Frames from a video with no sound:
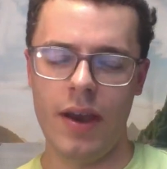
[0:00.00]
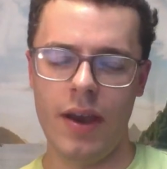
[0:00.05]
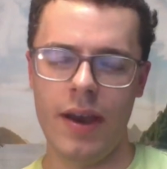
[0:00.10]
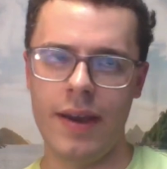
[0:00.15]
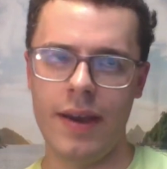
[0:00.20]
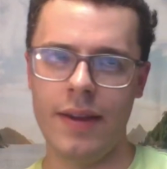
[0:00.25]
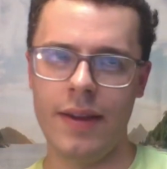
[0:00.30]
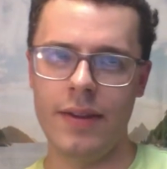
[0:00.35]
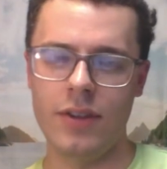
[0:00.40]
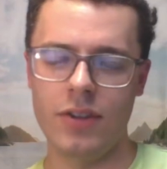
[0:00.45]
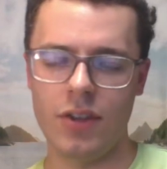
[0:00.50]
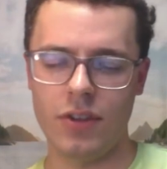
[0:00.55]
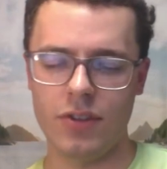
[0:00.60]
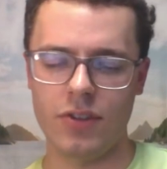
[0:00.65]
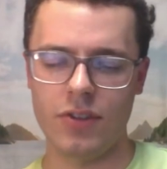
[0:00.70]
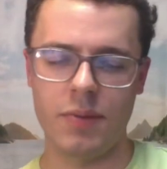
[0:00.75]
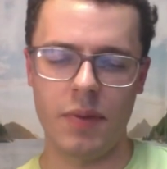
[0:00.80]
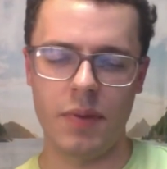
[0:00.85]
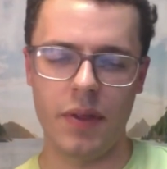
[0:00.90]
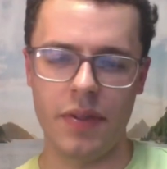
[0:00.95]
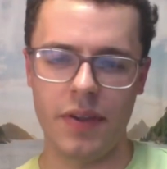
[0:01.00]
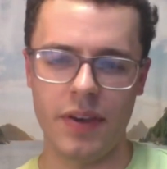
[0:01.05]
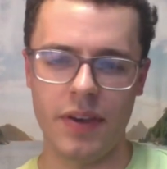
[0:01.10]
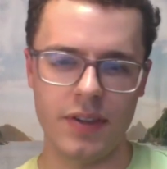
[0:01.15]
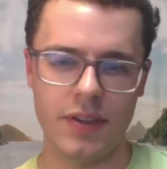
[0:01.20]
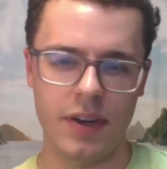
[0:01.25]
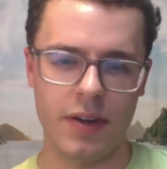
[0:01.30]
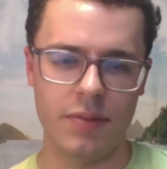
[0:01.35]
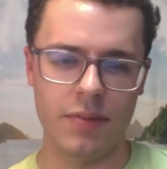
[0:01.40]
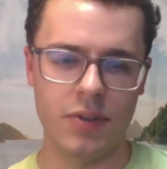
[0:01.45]
And there's also some other
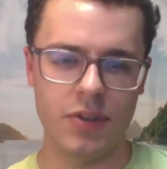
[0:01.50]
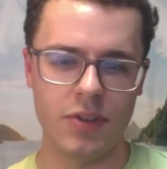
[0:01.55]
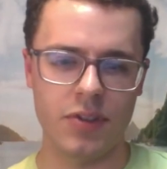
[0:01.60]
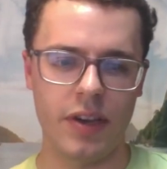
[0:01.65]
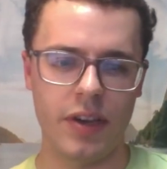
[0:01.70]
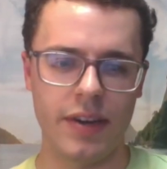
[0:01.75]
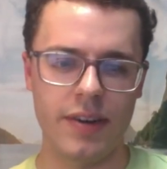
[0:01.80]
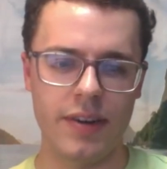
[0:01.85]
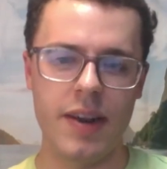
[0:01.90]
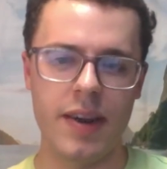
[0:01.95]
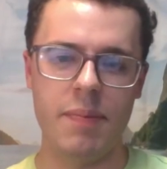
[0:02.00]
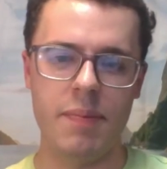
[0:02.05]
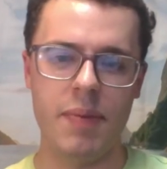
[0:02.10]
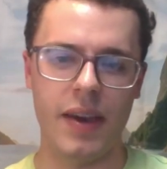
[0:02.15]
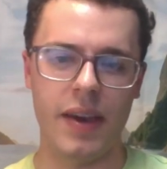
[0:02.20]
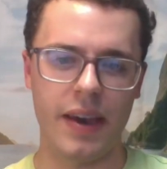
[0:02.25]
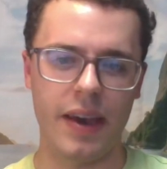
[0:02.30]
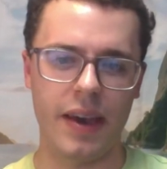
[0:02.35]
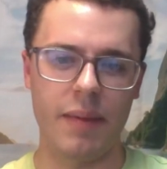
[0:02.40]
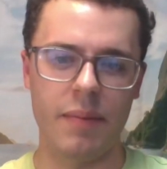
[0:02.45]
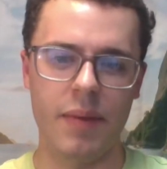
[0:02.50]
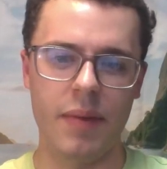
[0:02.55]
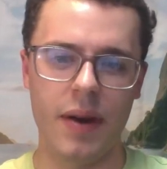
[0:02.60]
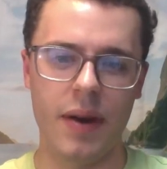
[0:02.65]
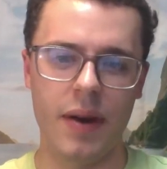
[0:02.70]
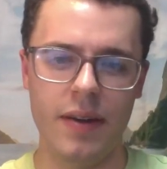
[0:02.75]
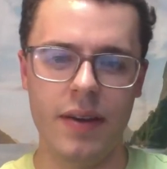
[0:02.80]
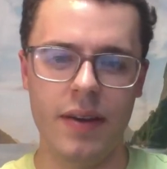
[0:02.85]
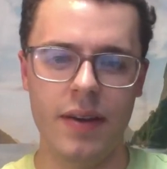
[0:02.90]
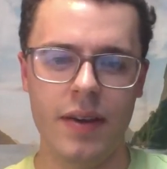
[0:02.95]
things that are just like nitpicking.
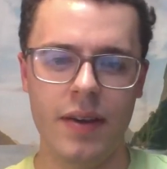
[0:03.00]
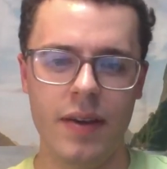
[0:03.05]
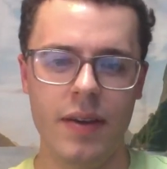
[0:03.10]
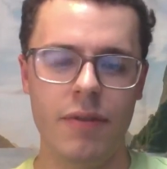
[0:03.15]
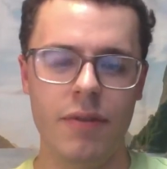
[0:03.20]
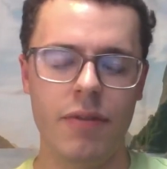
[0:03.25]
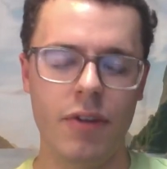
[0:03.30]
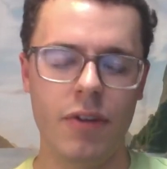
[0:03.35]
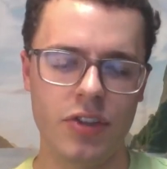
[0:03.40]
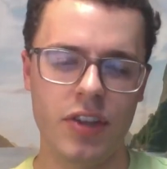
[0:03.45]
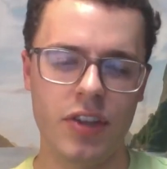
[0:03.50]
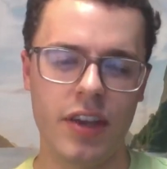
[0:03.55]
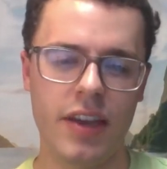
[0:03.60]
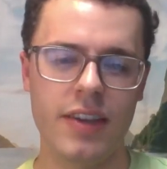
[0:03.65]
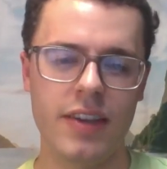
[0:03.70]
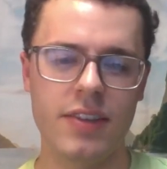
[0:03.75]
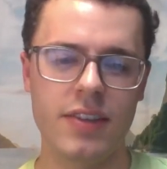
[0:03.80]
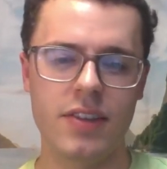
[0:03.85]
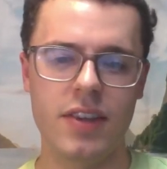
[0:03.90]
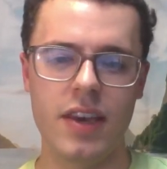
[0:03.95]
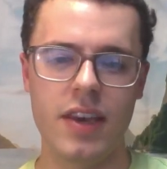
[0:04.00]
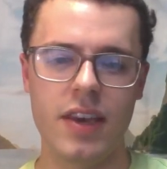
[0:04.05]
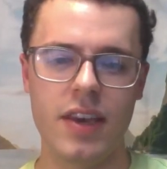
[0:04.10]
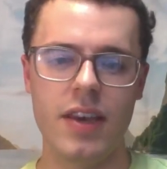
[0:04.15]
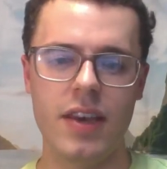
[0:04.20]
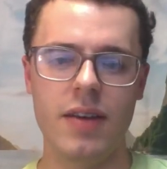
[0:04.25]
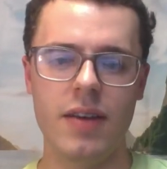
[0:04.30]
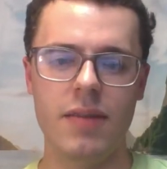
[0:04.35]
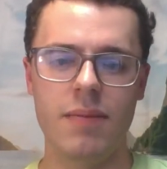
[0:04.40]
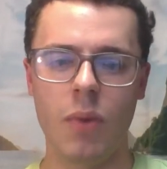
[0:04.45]
But first thing is
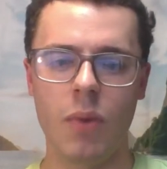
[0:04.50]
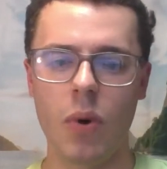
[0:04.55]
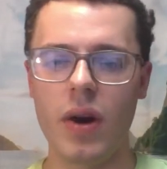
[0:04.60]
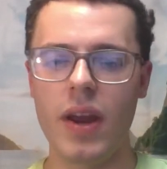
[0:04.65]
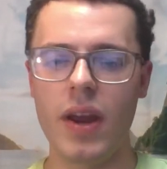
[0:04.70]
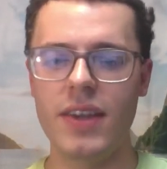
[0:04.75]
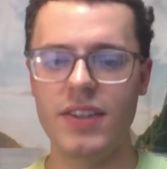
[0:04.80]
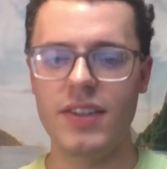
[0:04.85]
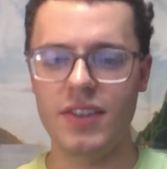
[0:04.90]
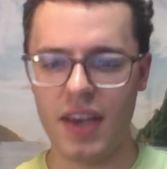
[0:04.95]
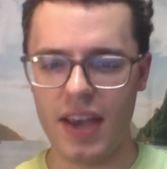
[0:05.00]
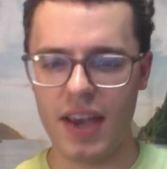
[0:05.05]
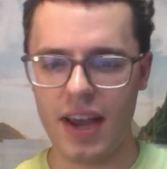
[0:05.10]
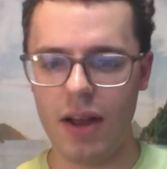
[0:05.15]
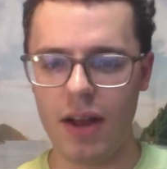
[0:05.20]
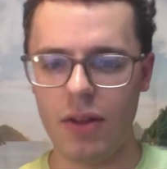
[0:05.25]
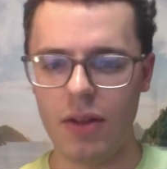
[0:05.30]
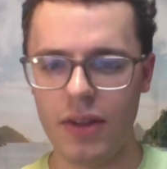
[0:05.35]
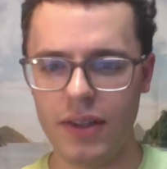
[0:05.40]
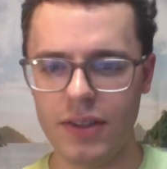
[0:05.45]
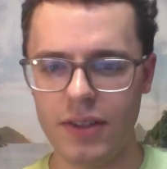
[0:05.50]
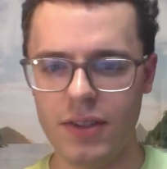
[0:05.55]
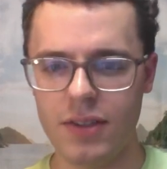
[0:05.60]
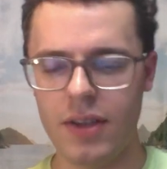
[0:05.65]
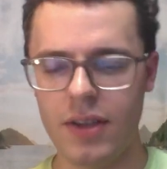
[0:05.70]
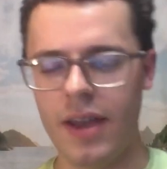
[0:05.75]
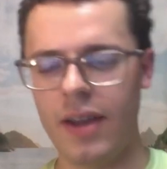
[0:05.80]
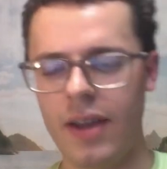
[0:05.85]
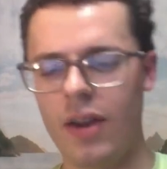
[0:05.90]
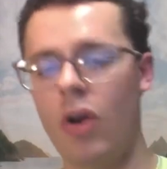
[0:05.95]
the more AC
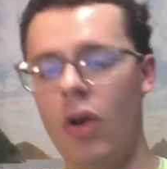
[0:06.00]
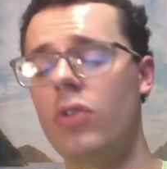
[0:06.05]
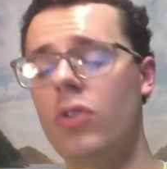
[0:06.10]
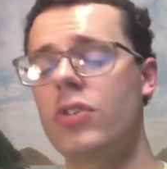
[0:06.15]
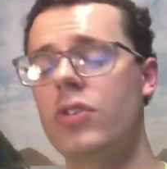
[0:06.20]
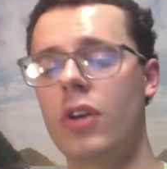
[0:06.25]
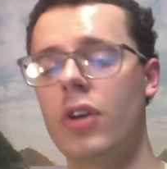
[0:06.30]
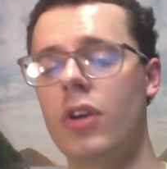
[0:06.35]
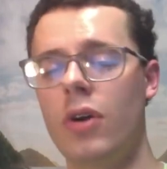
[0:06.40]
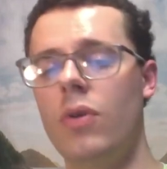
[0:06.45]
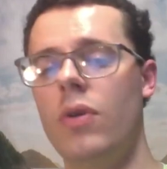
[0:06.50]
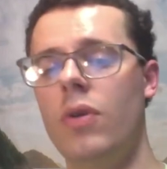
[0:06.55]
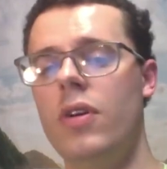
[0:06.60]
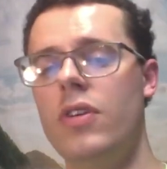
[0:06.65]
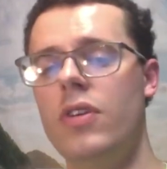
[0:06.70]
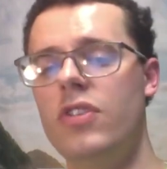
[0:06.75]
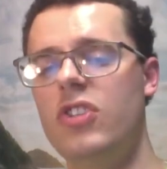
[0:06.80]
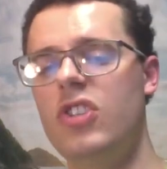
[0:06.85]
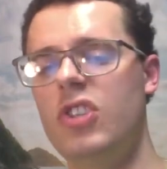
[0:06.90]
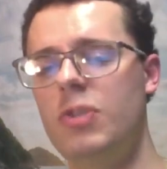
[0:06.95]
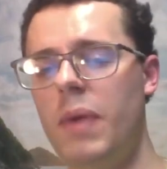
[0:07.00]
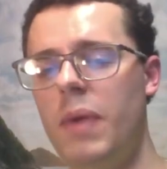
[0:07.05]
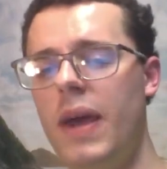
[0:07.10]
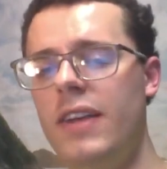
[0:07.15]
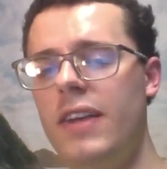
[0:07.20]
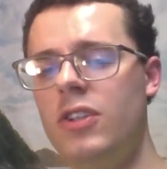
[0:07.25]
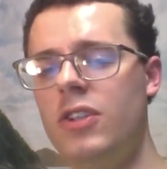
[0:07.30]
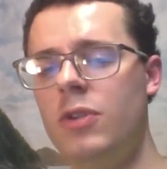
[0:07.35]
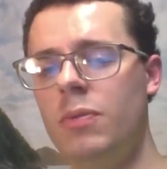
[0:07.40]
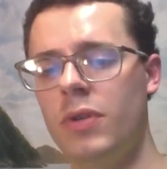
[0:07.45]
outlets, and also
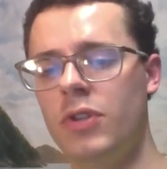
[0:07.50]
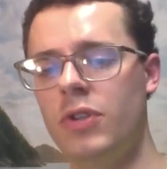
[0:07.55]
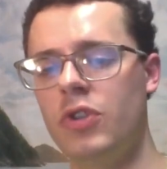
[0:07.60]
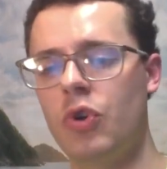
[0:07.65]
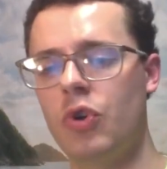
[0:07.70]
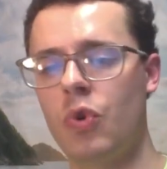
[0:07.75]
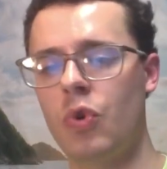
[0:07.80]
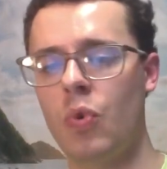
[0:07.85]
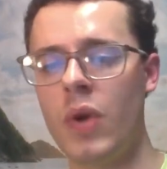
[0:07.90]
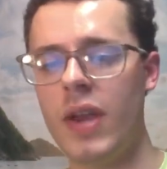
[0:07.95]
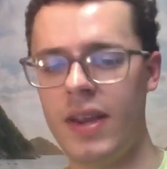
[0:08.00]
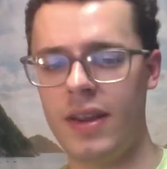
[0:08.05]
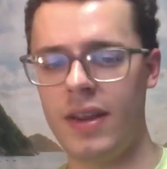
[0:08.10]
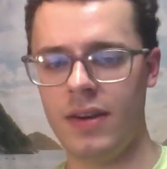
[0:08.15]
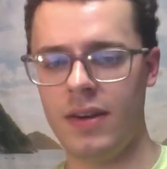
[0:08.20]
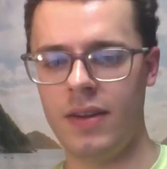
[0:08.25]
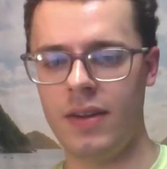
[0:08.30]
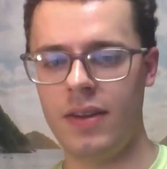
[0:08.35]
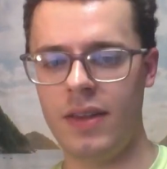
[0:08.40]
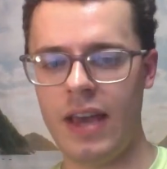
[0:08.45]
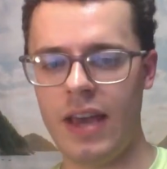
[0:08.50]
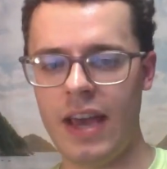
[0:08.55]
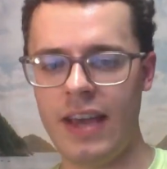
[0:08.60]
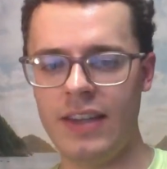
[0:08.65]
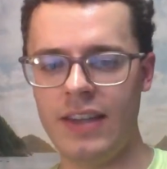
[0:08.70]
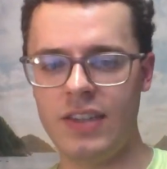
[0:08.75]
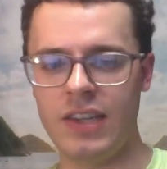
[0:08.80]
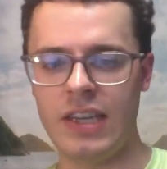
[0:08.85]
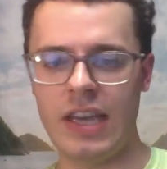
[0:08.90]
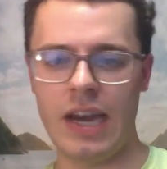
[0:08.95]
space between the
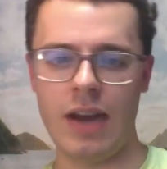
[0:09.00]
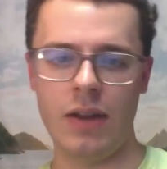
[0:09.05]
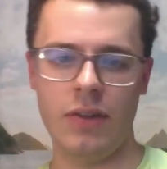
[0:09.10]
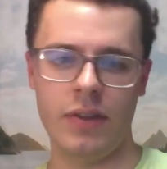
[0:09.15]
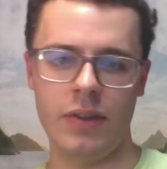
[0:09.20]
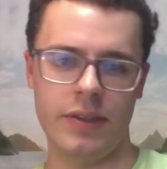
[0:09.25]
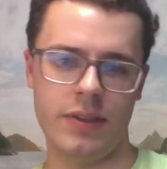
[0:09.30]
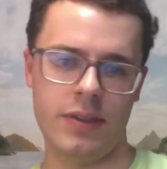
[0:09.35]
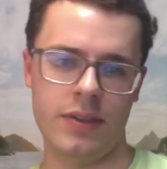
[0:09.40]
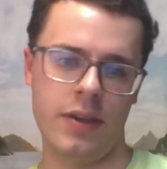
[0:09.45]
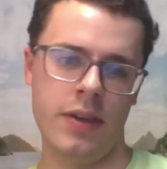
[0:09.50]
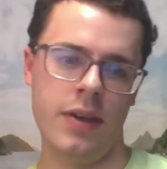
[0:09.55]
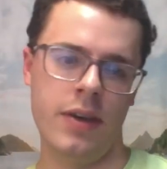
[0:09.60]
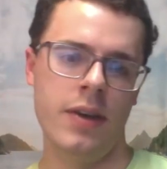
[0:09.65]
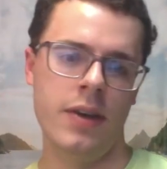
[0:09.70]
AC outlets.